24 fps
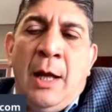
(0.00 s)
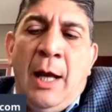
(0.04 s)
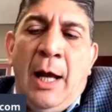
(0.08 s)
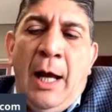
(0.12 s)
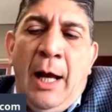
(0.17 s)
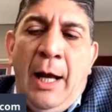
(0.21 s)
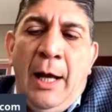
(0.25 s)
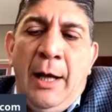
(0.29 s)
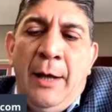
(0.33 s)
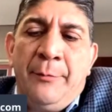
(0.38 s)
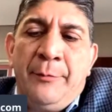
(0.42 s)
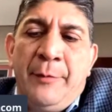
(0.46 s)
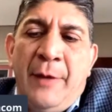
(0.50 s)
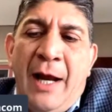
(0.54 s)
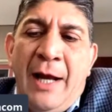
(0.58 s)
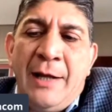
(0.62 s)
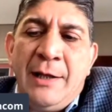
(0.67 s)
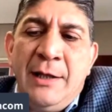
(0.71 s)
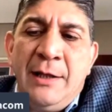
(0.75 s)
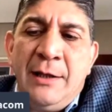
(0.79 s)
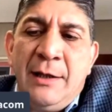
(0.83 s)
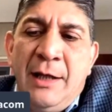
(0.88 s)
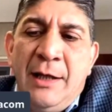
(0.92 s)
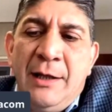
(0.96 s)
And
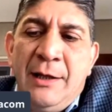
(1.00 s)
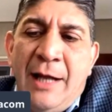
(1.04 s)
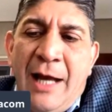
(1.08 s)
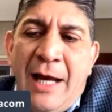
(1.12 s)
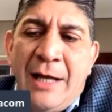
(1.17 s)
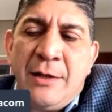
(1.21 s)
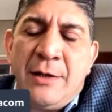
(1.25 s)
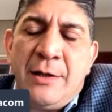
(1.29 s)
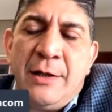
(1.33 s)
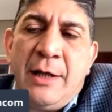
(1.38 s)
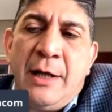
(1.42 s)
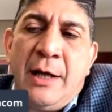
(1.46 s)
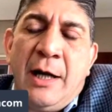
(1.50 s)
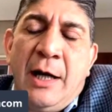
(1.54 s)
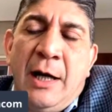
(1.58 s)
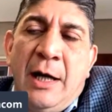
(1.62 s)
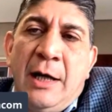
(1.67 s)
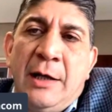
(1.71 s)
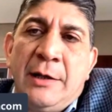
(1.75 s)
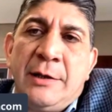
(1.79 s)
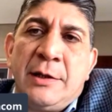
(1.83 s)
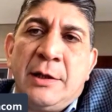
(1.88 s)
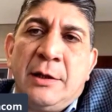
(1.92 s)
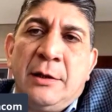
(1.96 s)
in that
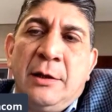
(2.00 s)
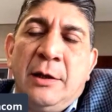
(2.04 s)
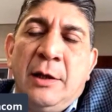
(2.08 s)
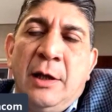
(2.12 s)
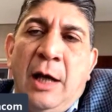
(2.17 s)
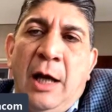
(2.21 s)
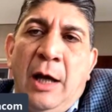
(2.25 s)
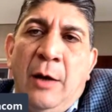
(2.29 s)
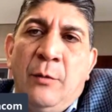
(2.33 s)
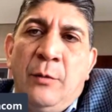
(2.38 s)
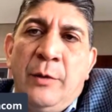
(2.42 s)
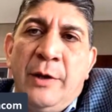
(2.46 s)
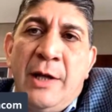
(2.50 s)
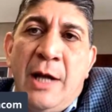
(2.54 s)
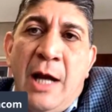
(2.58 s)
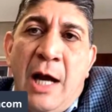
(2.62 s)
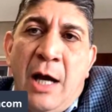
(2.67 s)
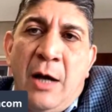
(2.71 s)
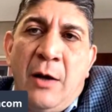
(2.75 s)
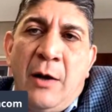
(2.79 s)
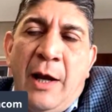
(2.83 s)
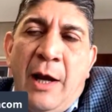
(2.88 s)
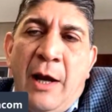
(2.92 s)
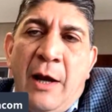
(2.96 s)
regard, we
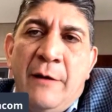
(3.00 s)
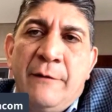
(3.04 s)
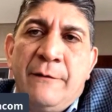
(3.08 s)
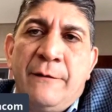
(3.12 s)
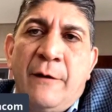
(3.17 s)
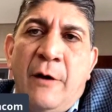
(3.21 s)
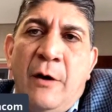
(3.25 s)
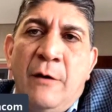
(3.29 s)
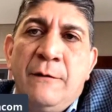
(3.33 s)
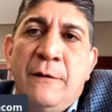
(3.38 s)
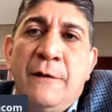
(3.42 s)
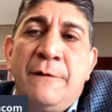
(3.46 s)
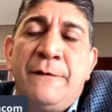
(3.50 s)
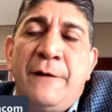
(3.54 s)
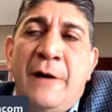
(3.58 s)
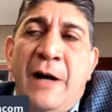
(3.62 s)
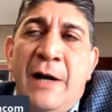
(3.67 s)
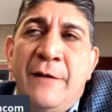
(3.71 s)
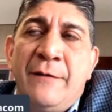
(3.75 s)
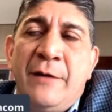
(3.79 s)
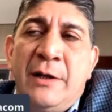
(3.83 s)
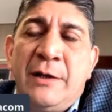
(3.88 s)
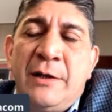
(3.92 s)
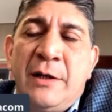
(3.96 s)
now have over
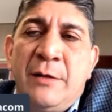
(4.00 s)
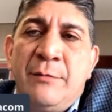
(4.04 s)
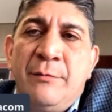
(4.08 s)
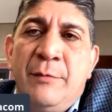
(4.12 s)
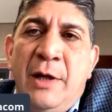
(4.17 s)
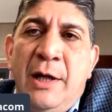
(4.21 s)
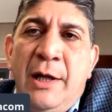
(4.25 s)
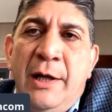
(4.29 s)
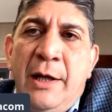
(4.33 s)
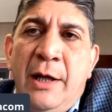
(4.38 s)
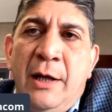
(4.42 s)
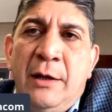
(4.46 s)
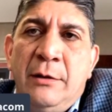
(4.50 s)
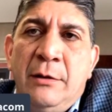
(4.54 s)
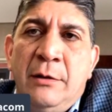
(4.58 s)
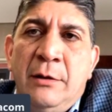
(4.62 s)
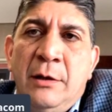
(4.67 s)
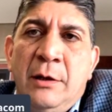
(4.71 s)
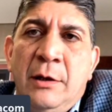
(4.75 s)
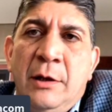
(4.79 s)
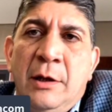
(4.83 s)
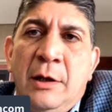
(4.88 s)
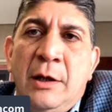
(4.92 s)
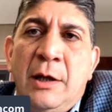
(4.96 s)
500 million
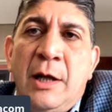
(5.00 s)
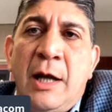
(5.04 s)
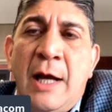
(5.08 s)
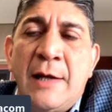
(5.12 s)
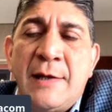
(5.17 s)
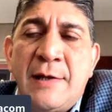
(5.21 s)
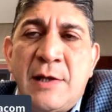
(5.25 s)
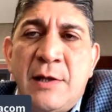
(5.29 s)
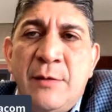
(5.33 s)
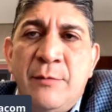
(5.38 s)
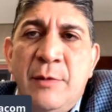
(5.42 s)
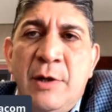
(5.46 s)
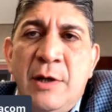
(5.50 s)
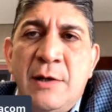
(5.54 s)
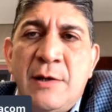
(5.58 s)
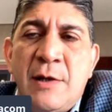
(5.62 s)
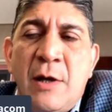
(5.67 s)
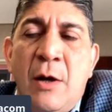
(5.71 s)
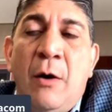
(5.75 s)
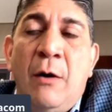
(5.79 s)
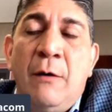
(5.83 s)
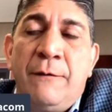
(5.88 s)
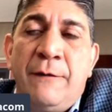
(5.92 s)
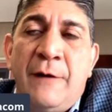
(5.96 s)
customers
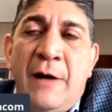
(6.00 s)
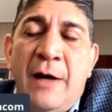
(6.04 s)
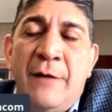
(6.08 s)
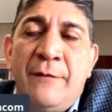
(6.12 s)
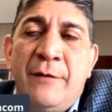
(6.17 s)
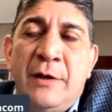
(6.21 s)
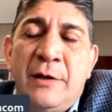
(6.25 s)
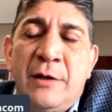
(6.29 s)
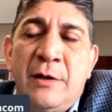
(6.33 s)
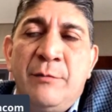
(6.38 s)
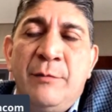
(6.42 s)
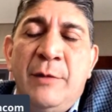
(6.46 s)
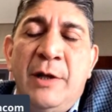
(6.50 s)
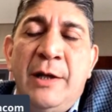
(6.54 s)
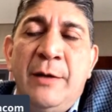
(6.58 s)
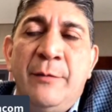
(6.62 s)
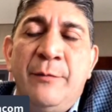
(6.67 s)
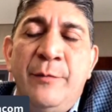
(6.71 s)
or 500 million